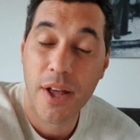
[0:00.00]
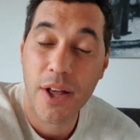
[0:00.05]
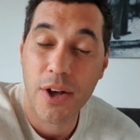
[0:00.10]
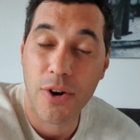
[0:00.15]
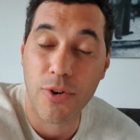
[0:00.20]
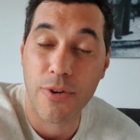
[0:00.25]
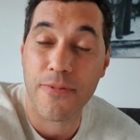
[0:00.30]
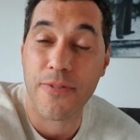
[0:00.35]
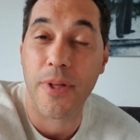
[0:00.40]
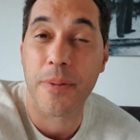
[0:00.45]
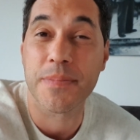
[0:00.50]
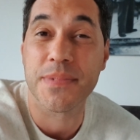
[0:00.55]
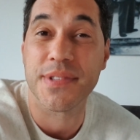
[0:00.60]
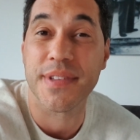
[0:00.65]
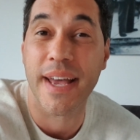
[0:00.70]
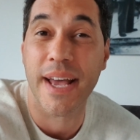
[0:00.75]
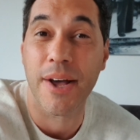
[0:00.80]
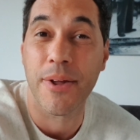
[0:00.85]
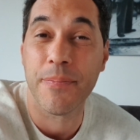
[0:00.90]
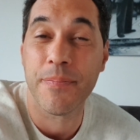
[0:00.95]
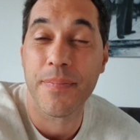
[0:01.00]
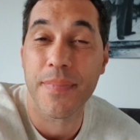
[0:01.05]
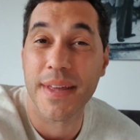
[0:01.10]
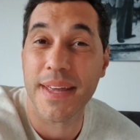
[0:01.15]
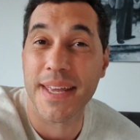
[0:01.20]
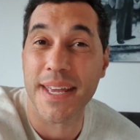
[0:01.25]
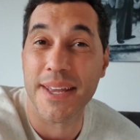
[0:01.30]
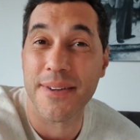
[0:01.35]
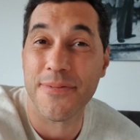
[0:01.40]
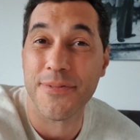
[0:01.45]
or a thumbs down
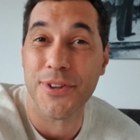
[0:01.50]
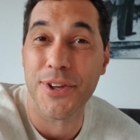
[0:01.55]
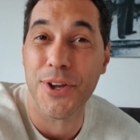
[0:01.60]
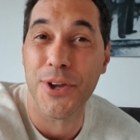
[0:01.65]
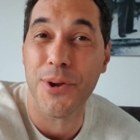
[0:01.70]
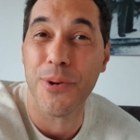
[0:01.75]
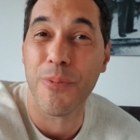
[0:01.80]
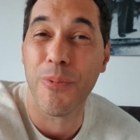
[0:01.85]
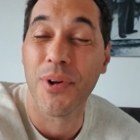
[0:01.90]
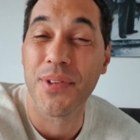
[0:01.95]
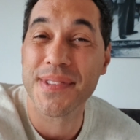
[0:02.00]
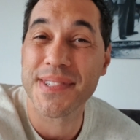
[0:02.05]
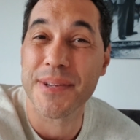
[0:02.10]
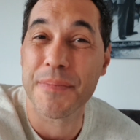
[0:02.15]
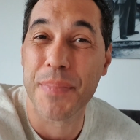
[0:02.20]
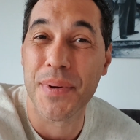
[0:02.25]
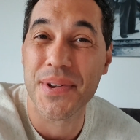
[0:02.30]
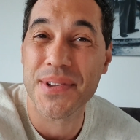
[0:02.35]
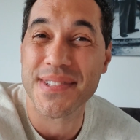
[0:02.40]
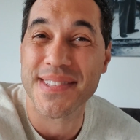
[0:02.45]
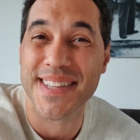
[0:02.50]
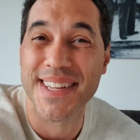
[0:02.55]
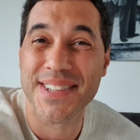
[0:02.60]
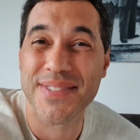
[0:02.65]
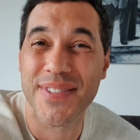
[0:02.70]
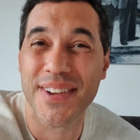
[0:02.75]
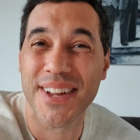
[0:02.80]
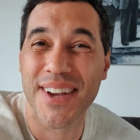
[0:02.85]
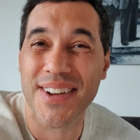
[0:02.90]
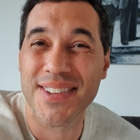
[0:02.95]
if you want to boost this
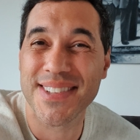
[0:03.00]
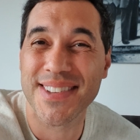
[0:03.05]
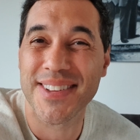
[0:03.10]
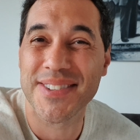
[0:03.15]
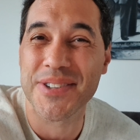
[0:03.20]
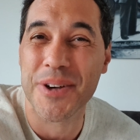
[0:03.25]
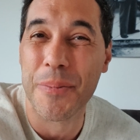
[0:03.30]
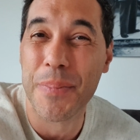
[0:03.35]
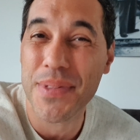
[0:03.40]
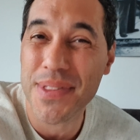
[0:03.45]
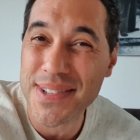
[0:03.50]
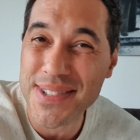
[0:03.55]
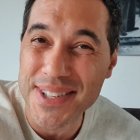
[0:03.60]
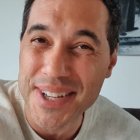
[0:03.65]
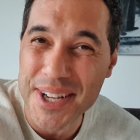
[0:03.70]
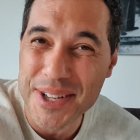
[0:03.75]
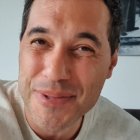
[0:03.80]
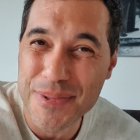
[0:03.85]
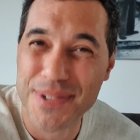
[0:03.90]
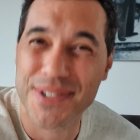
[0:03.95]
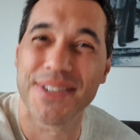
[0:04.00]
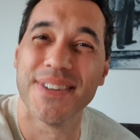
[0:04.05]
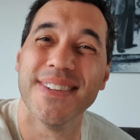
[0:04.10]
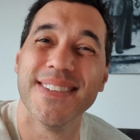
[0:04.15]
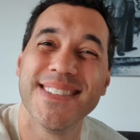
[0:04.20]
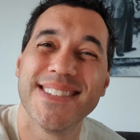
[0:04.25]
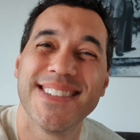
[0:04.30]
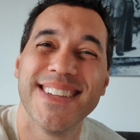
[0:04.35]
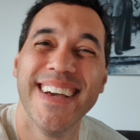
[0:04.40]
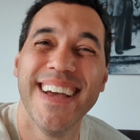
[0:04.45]
video to the top of the search
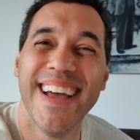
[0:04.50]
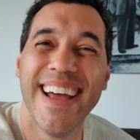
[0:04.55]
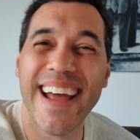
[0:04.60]
results.